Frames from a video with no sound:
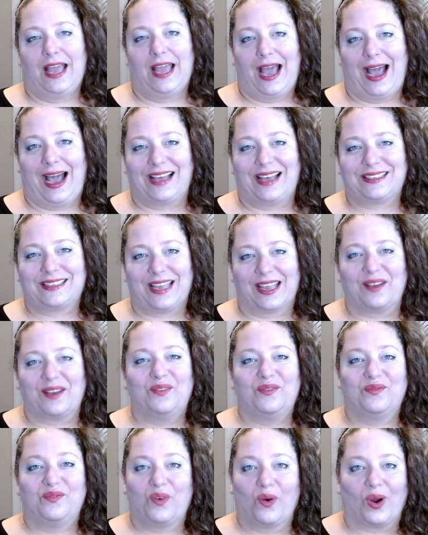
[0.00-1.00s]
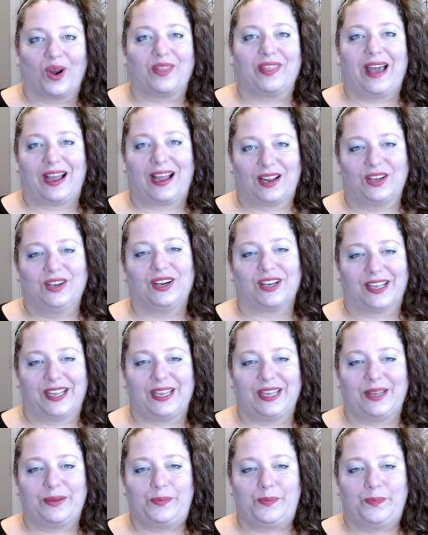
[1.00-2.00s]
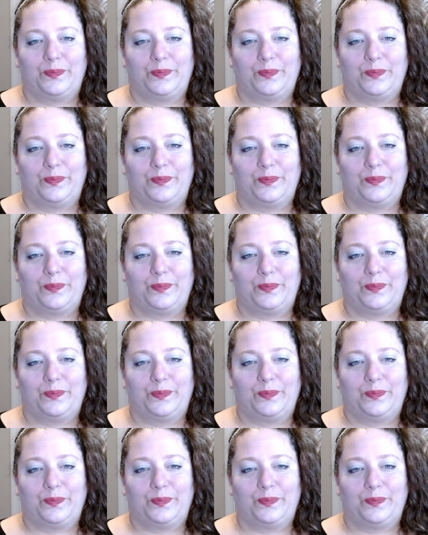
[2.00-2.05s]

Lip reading: asking for that cookie.